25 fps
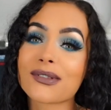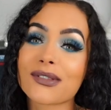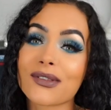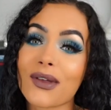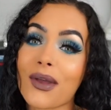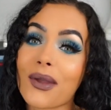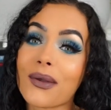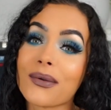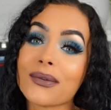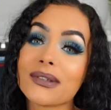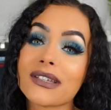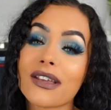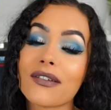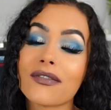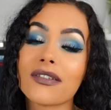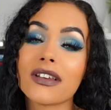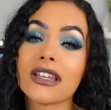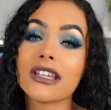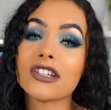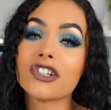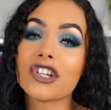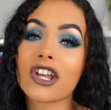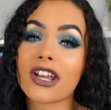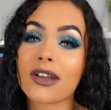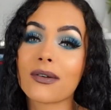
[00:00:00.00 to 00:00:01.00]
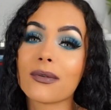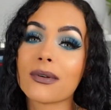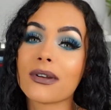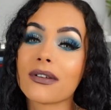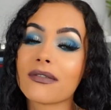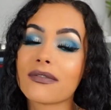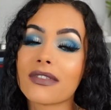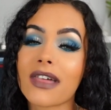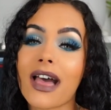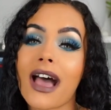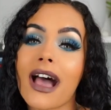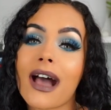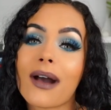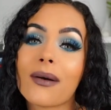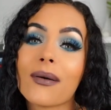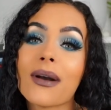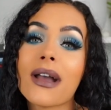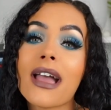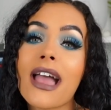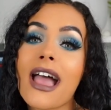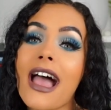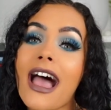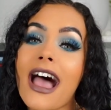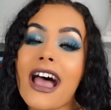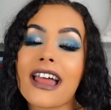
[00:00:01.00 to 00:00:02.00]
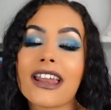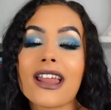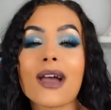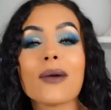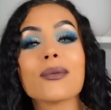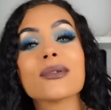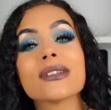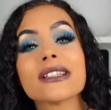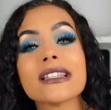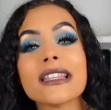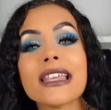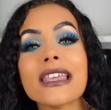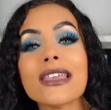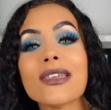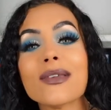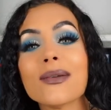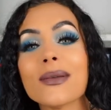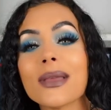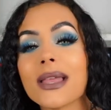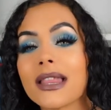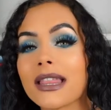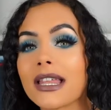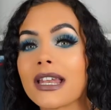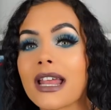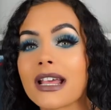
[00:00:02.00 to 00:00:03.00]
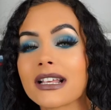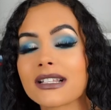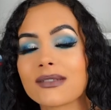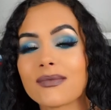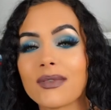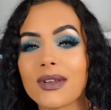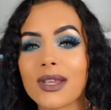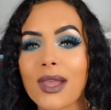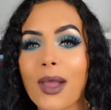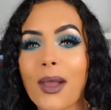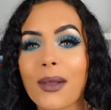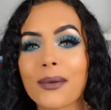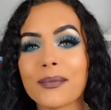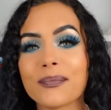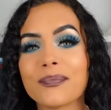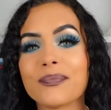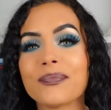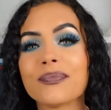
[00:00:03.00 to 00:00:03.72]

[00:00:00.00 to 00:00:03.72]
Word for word: So definitely check all of that out. And I will see you in the next video.